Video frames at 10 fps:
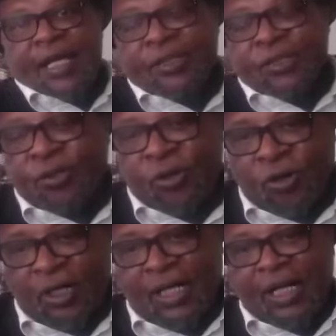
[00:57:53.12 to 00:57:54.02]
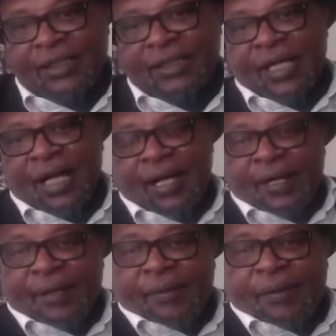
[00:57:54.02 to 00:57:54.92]
you conquered
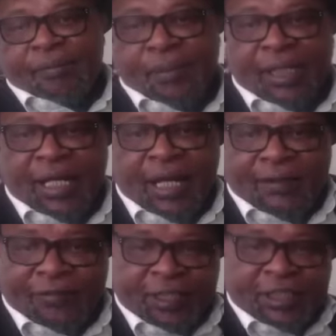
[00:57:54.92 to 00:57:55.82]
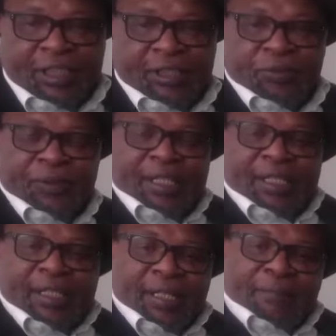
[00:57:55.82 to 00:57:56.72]
uh, Milan Fashion
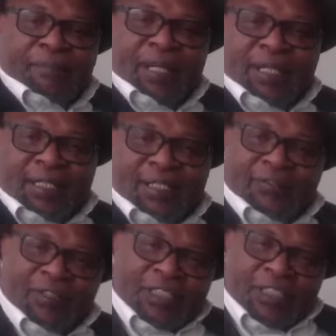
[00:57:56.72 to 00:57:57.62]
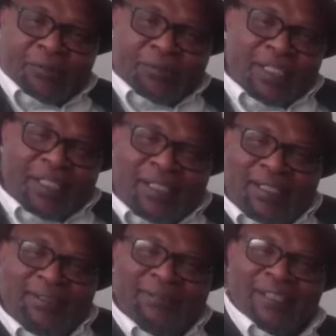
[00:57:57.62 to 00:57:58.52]
Week and Paris Fashion Week.
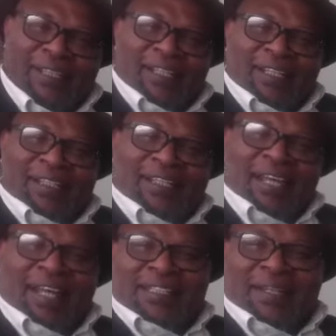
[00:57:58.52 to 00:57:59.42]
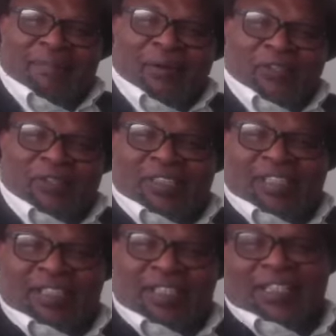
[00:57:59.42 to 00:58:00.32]
Tell us about
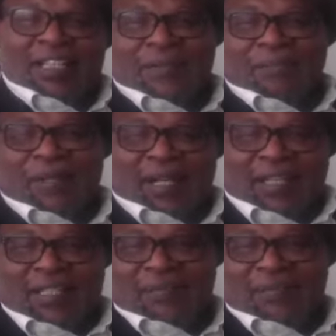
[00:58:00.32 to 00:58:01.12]
this experience